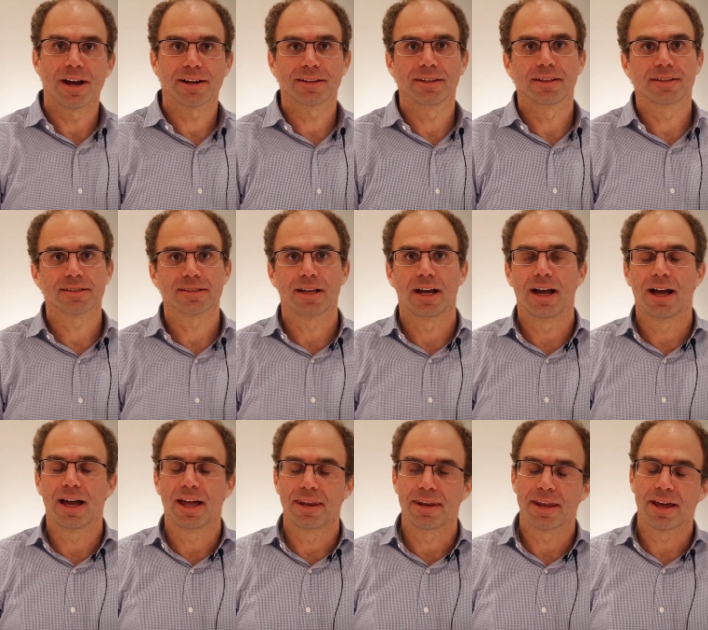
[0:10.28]
acnes,
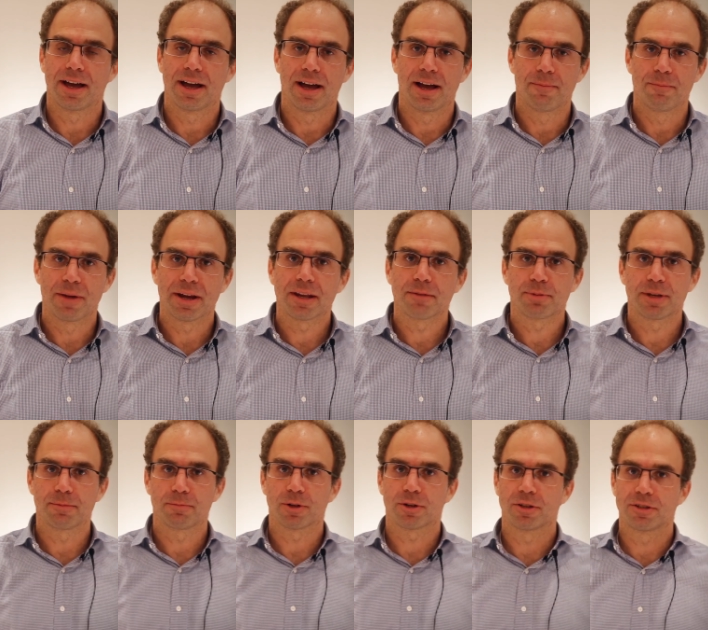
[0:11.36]
and uh, many
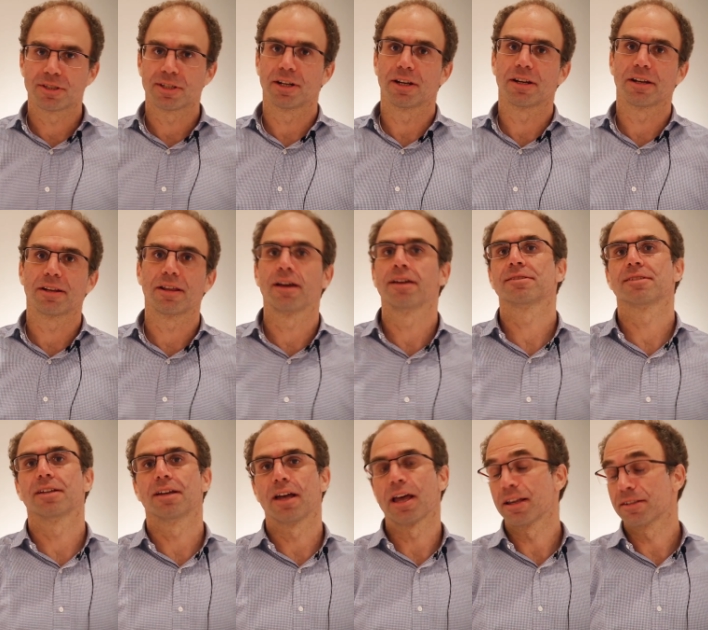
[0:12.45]
people considered it as
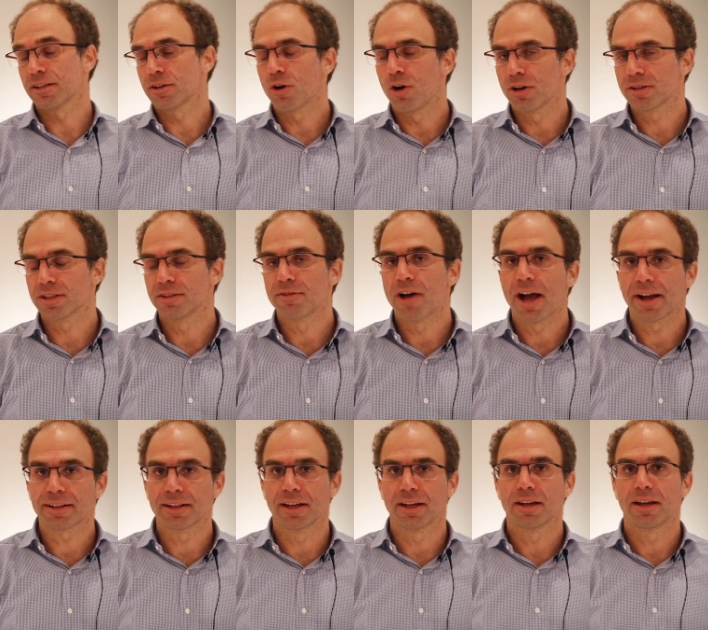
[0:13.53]
a, as a cause of
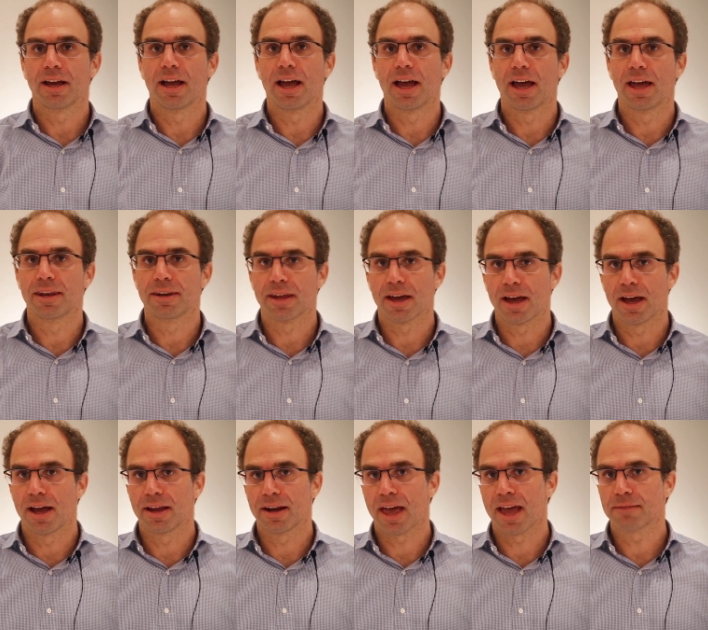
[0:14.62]
acne. And
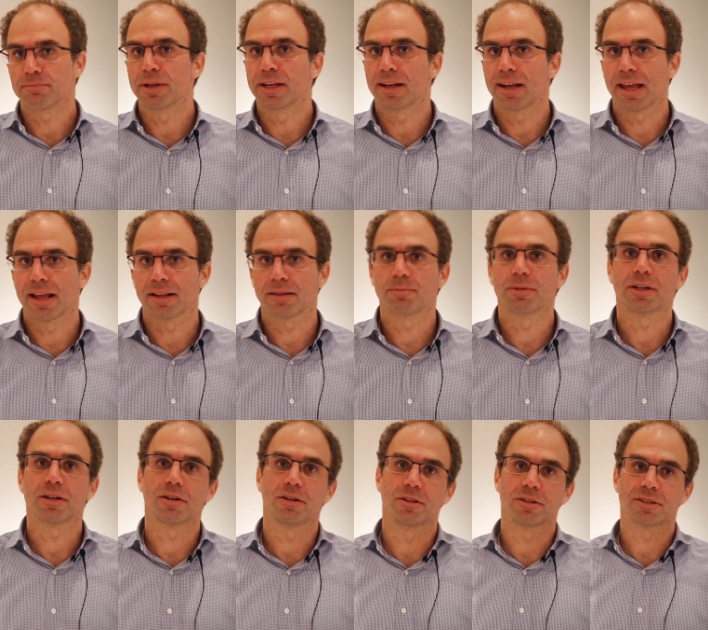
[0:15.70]
uh, it had been linked
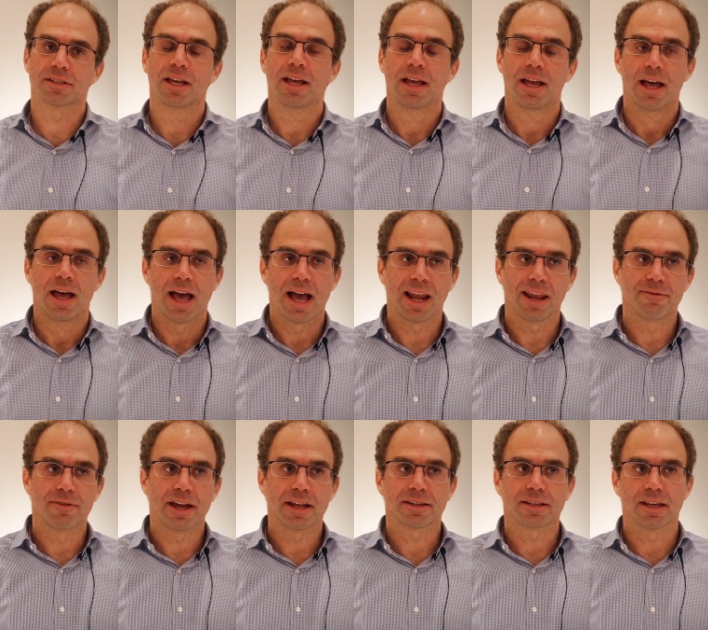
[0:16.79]
because
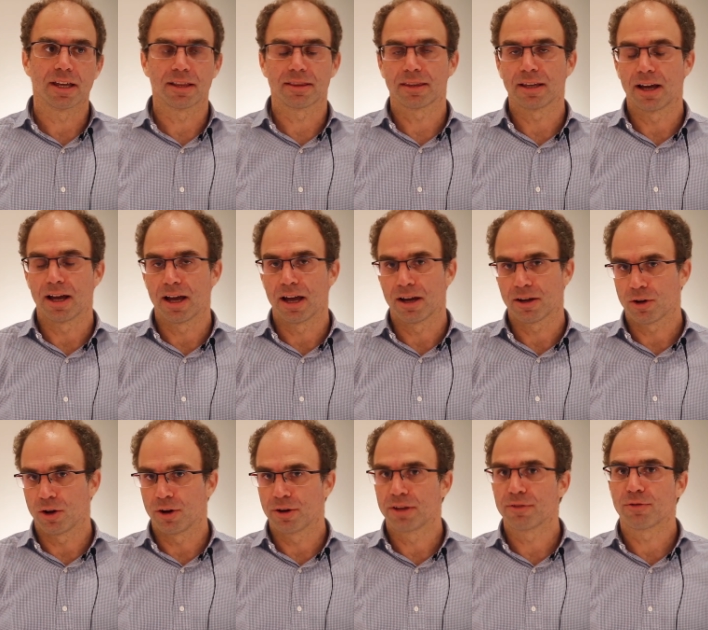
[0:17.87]
elevated uh,
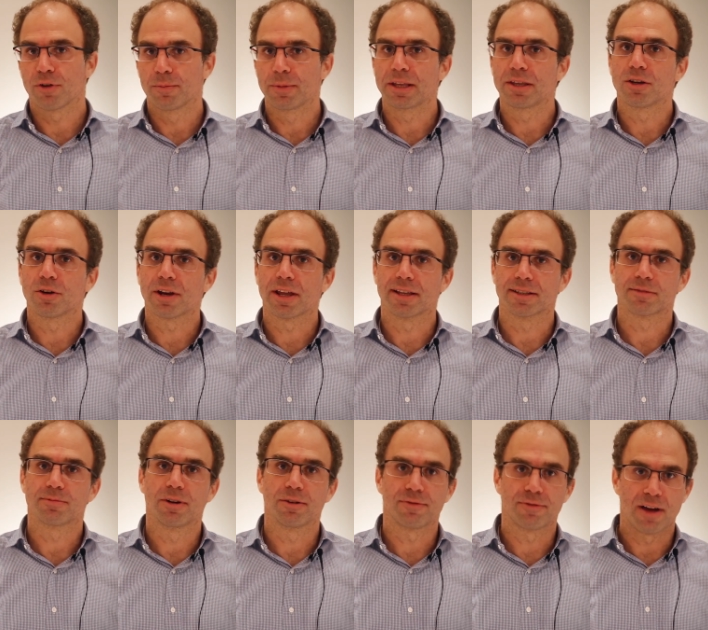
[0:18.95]
colony-forming units
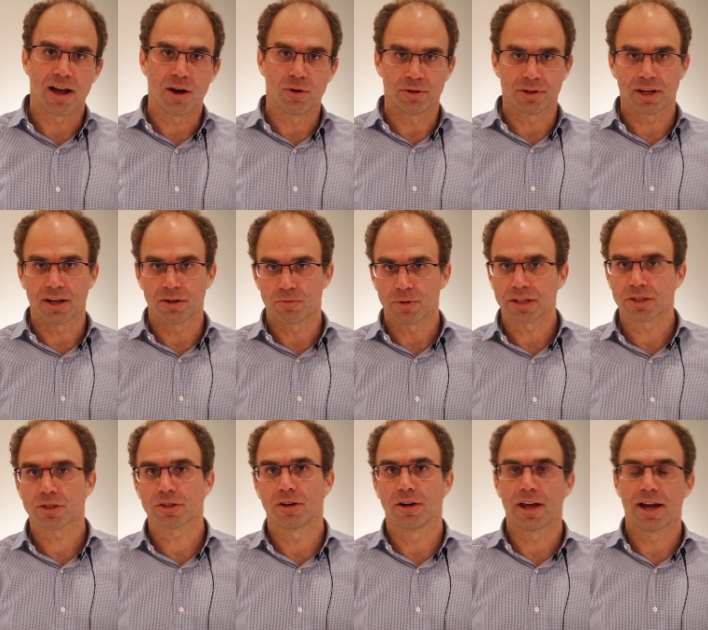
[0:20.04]
were found
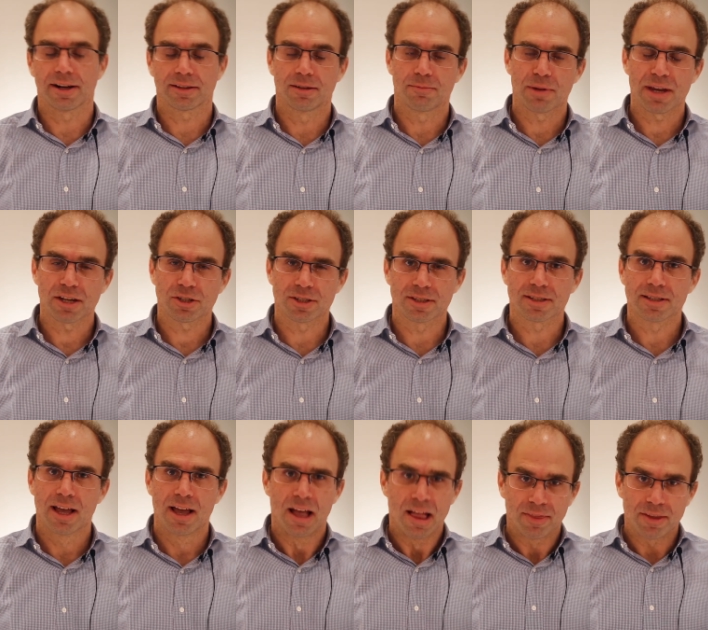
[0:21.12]
enriched on acne patients.
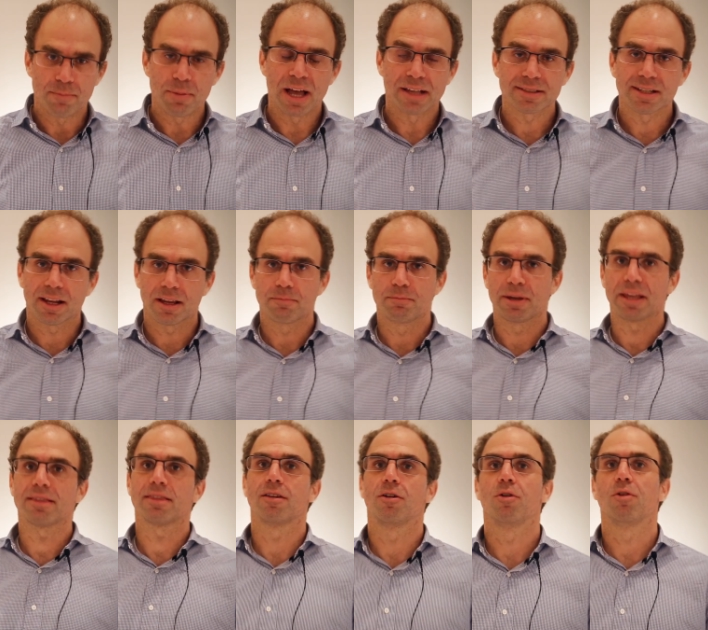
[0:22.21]
The puzzling
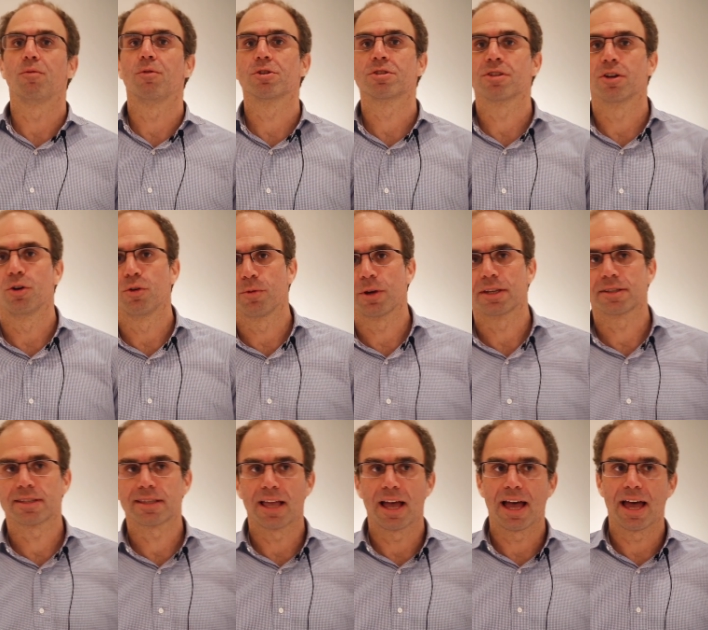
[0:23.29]
bit, though, was
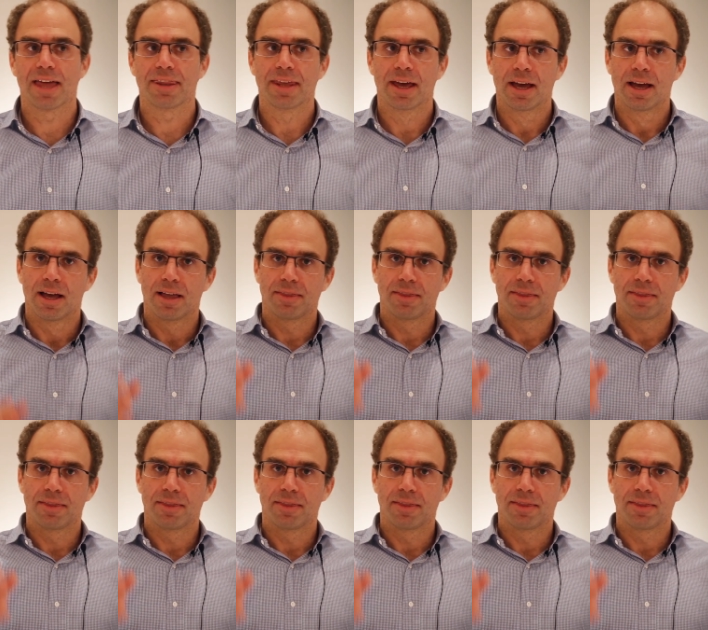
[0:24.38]
always that